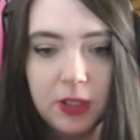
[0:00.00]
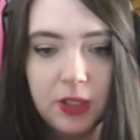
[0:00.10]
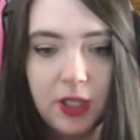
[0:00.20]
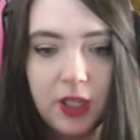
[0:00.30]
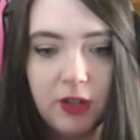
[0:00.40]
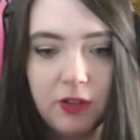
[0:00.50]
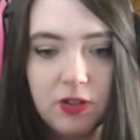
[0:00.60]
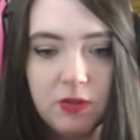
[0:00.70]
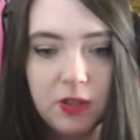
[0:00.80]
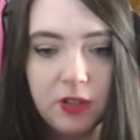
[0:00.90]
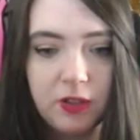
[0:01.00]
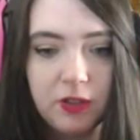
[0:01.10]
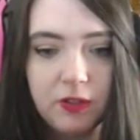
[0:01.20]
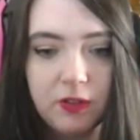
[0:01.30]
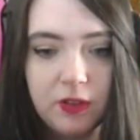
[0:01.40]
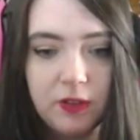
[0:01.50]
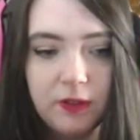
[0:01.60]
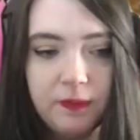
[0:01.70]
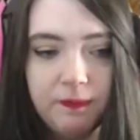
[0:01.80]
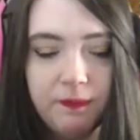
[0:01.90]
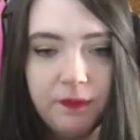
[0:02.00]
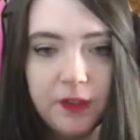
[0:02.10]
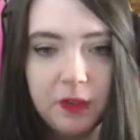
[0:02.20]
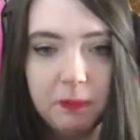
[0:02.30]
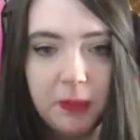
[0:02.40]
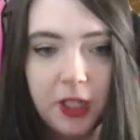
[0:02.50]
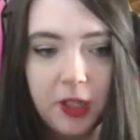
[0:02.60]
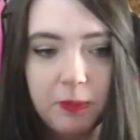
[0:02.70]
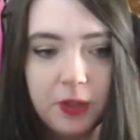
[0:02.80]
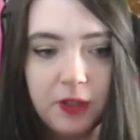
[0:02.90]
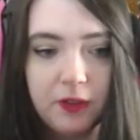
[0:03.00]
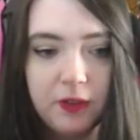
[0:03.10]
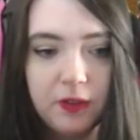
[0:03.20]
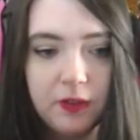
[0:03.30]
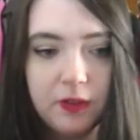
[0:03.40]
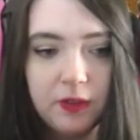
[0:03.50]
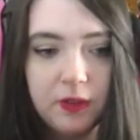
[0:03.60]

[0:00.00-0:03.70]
Oh my god, I can't reach you at all, dude. Back up, priest.